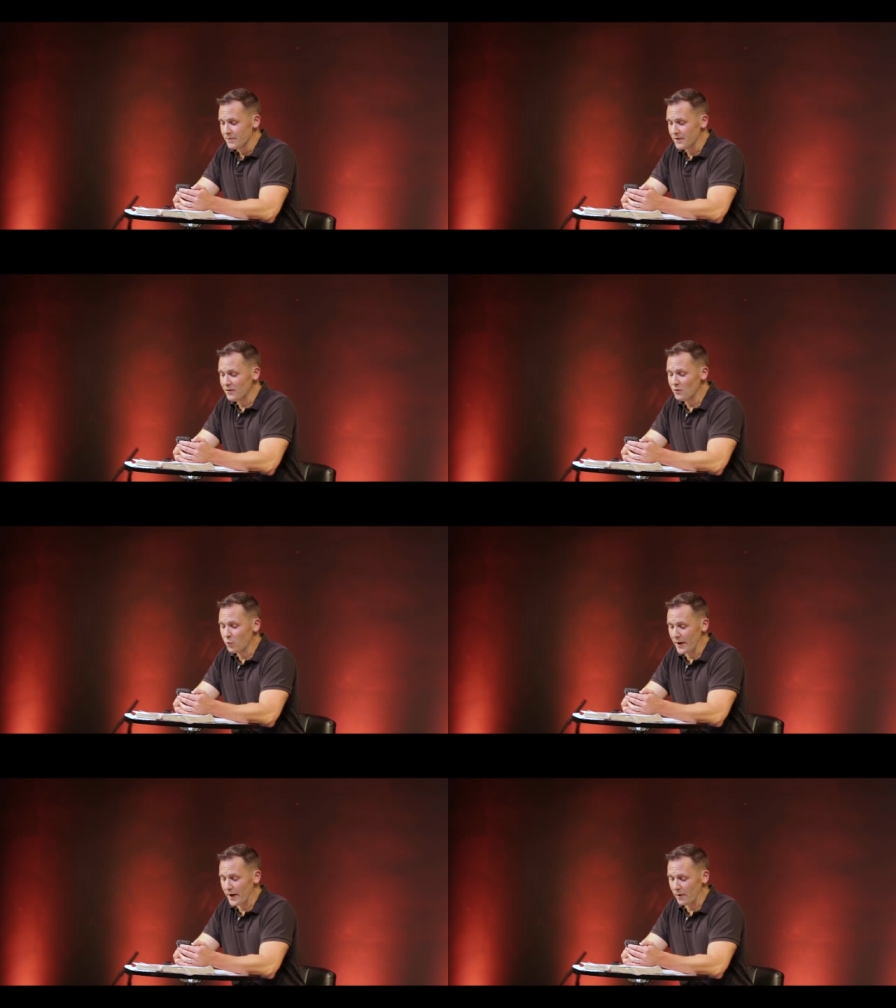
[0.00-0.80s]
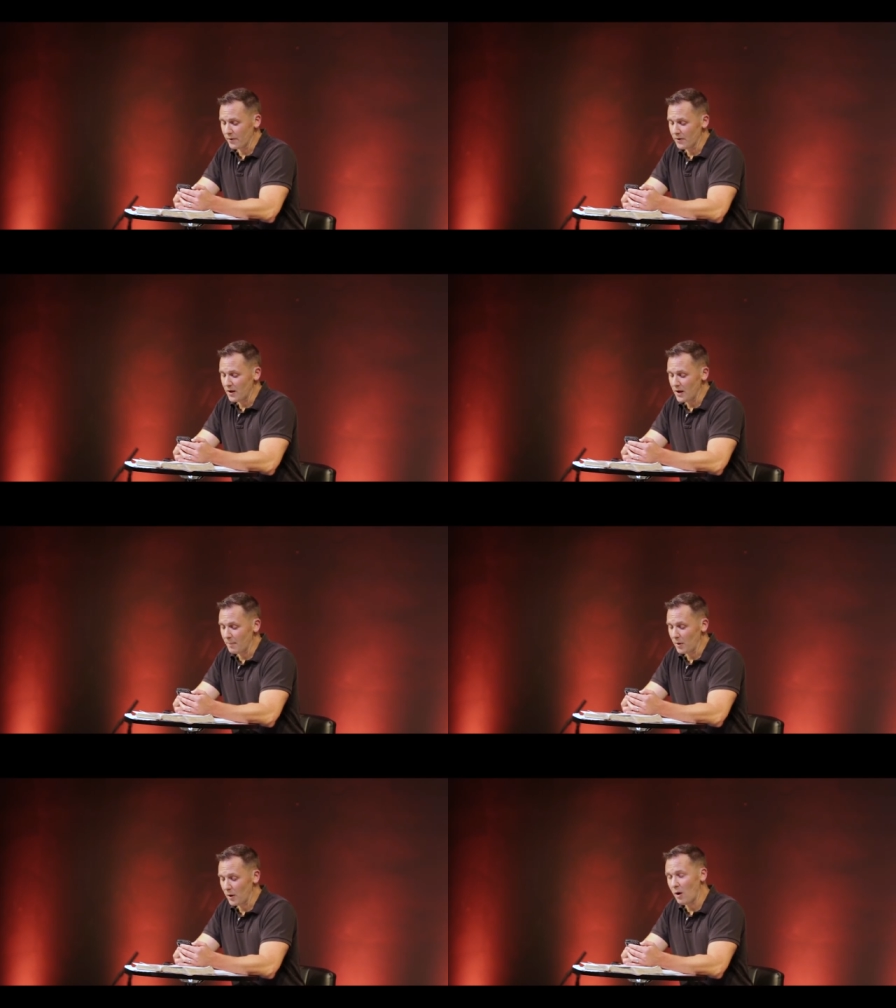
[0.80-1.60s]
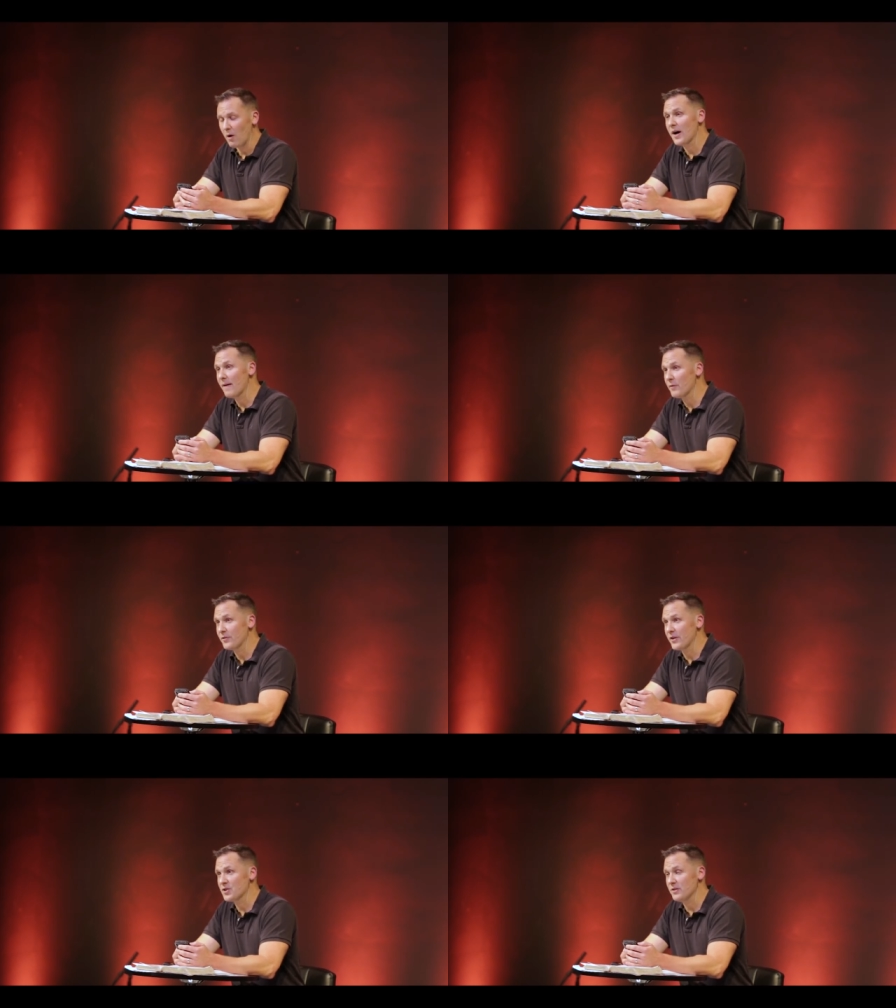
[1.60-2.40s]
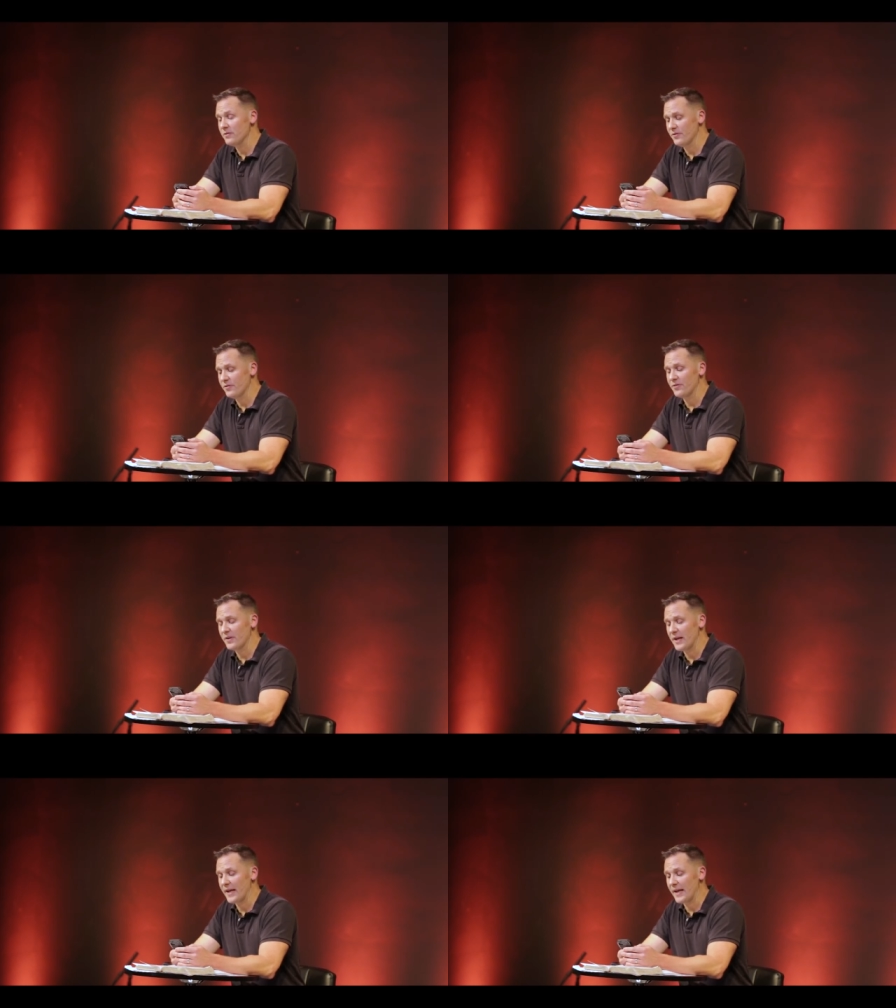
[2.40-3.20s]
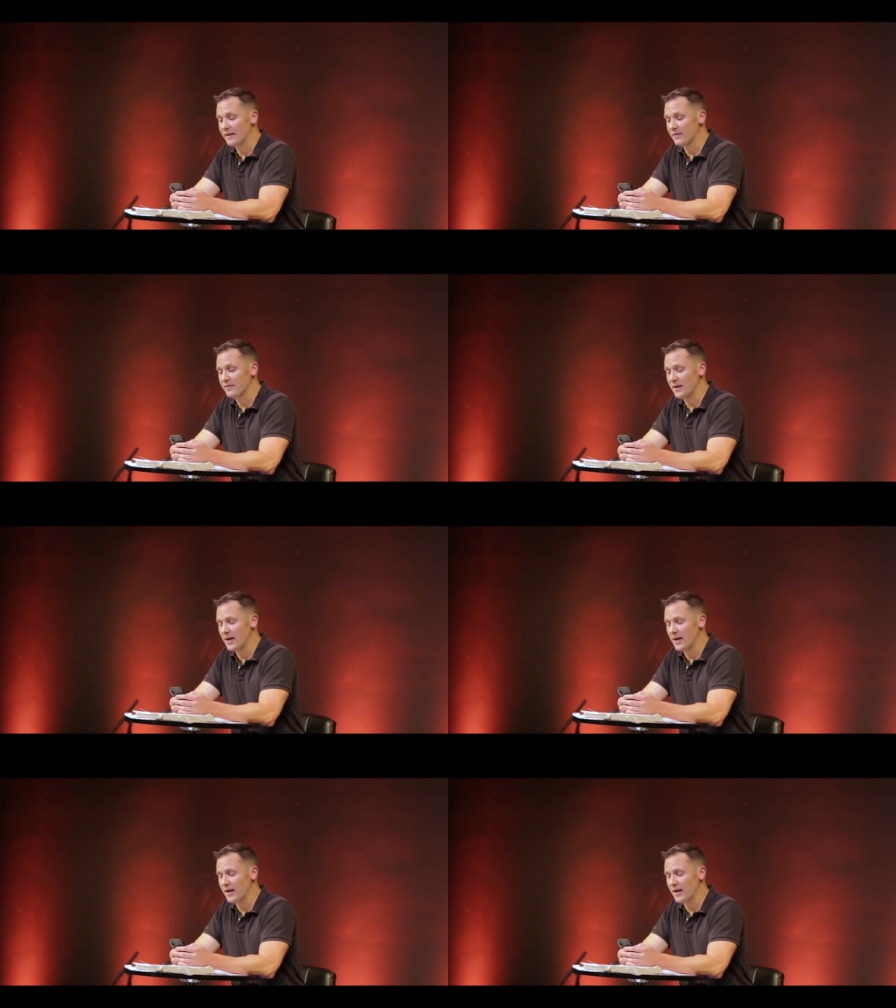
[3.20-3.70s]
this is where uh, long conversations and